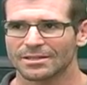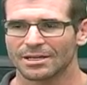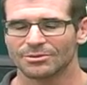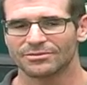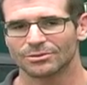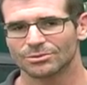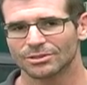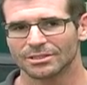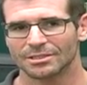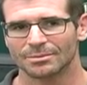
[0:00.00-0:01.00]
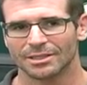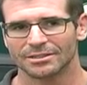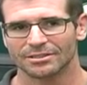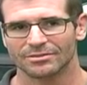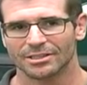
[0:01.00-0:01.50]
we feel really good about
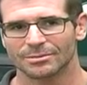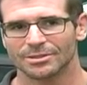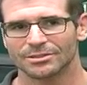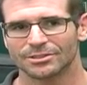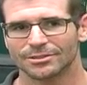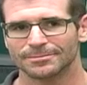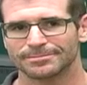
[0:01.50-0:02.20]
the environment this year.